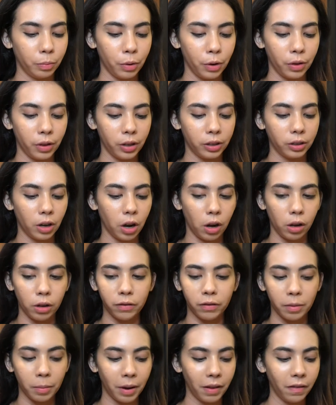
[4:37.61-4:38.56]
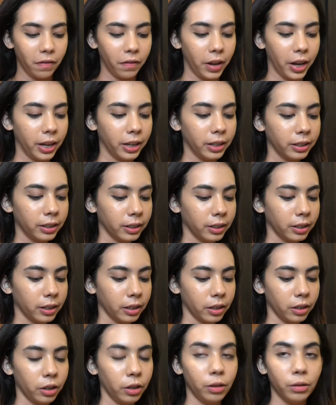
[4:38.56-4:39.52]
put this all over my face
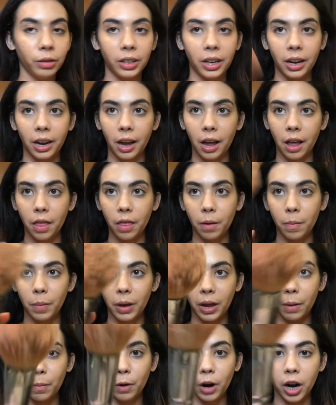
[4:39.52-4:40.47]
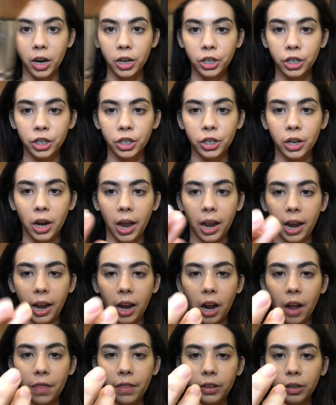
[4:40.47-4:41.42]
using the big brush, and I
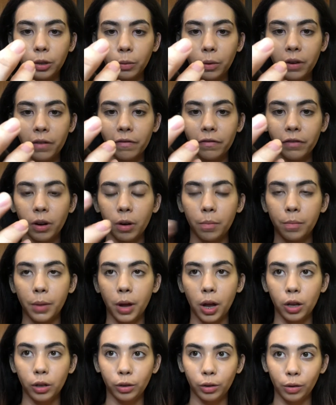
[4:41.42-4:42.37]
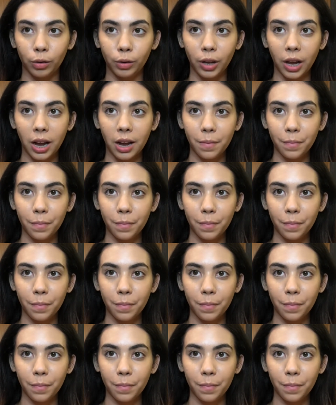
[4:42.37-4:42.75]
got this one from Zuba.